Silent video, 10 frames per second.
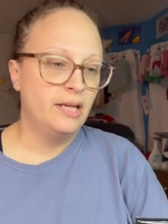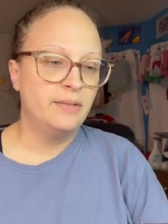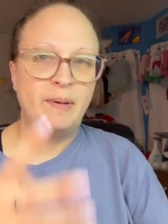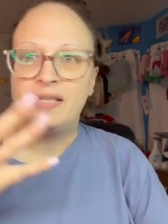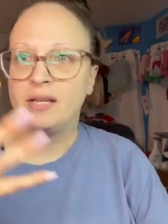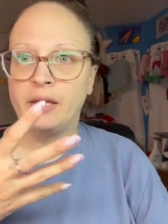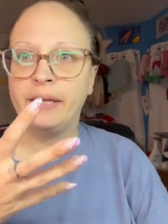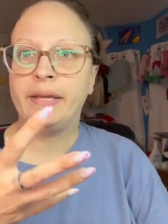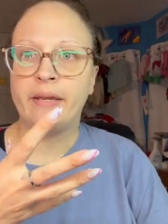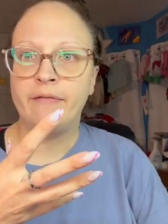
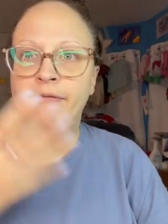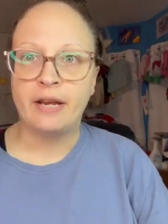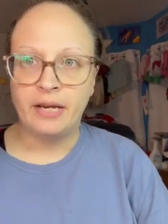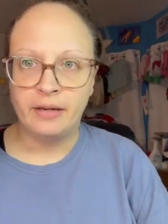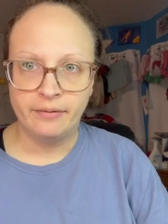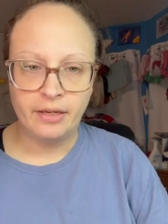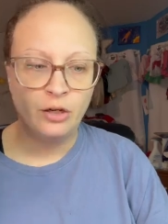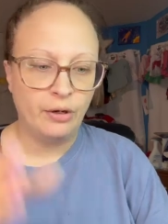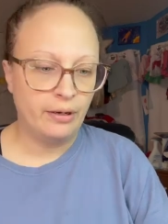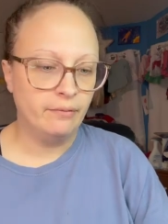basically confetti that you
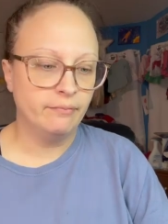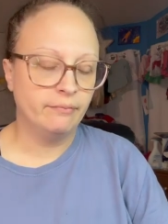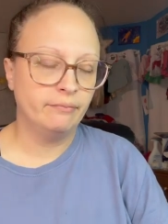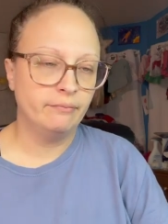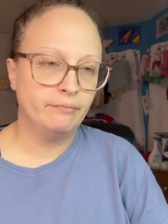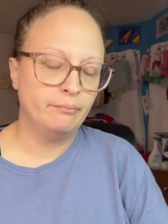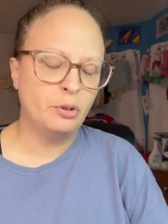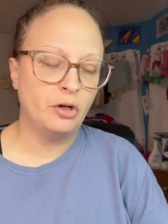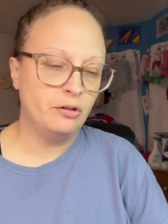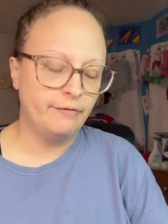can put
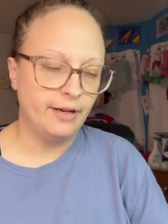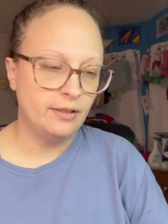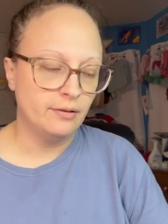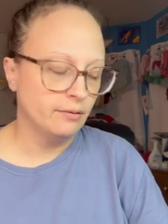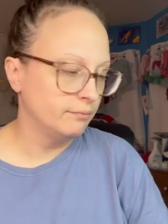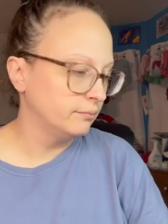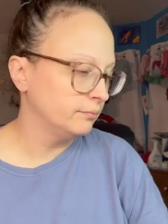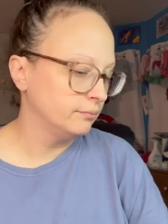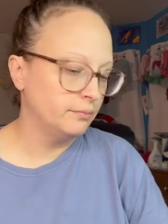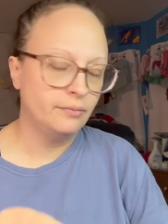on your face.
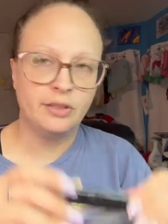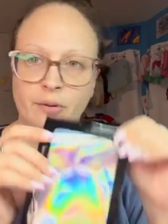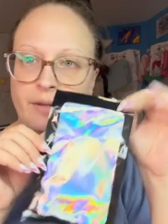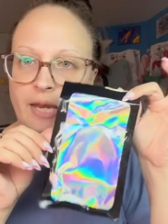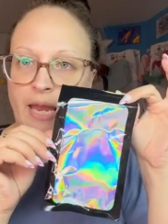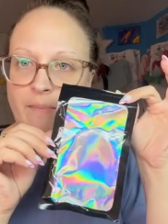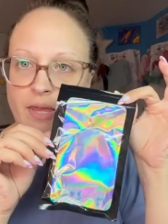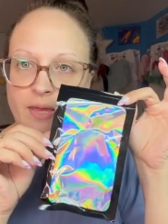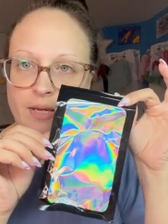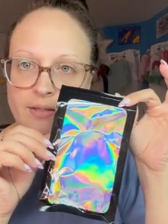So it came in
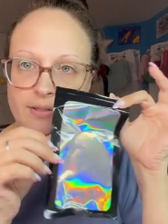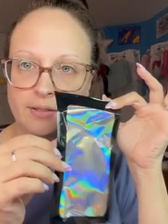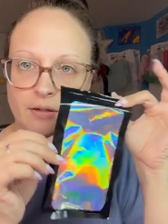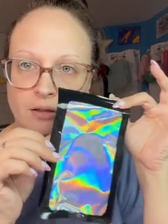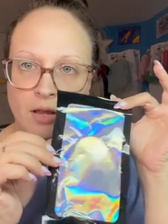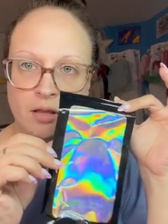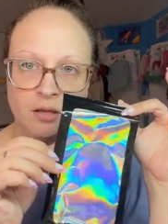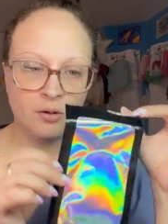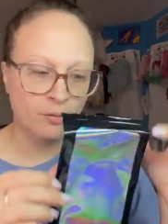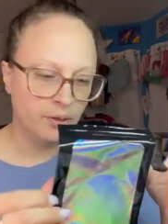this little
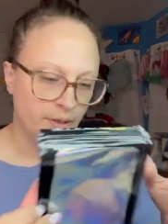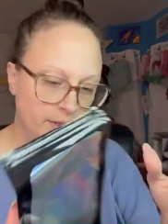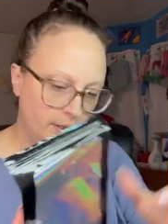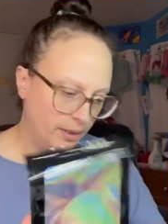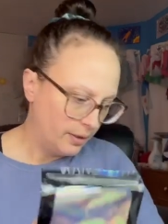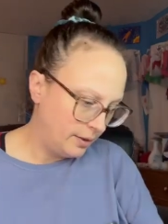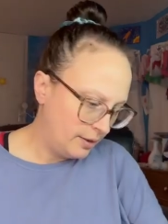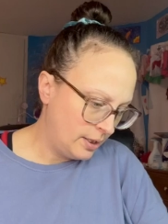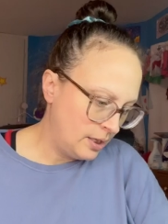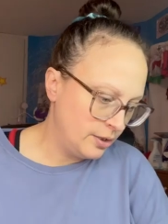hollow
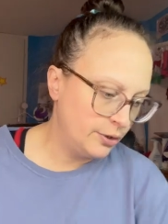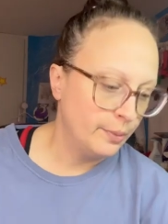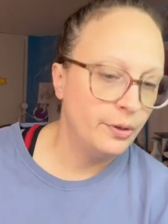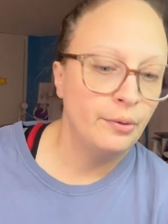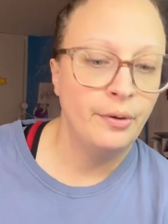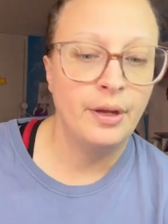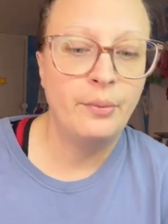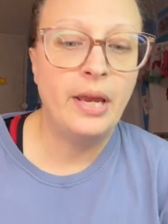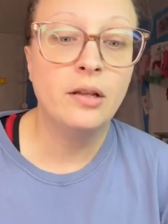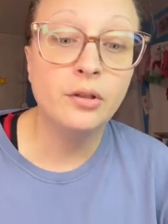thing, so we'll throw that
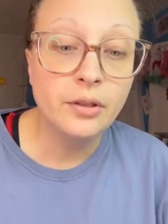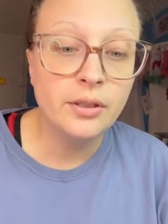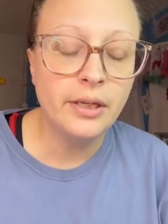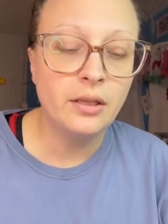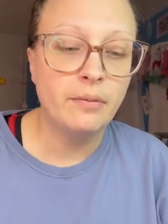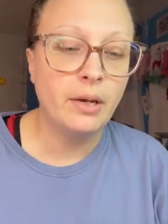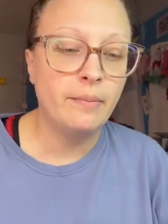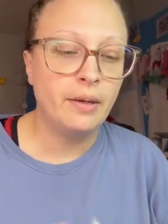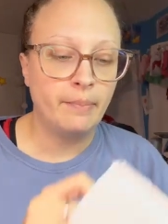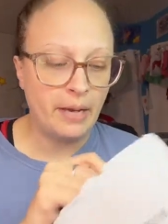away. And it looks like there might
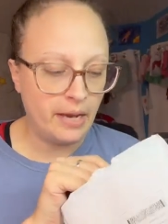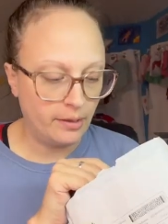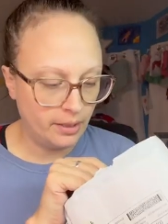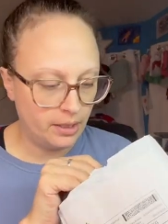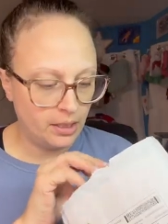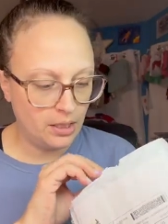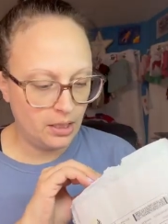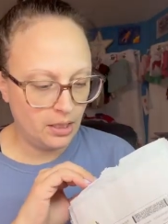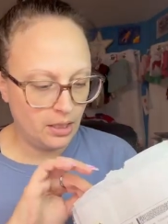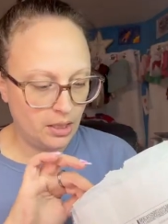be a palette in
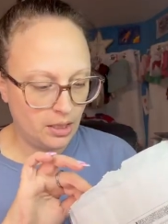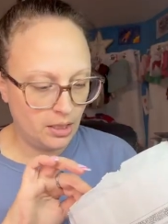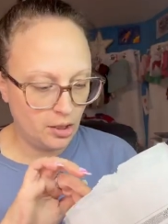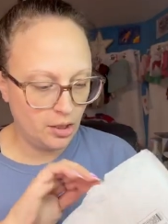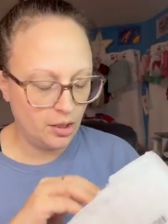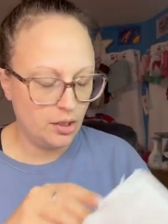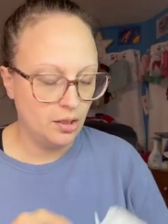here.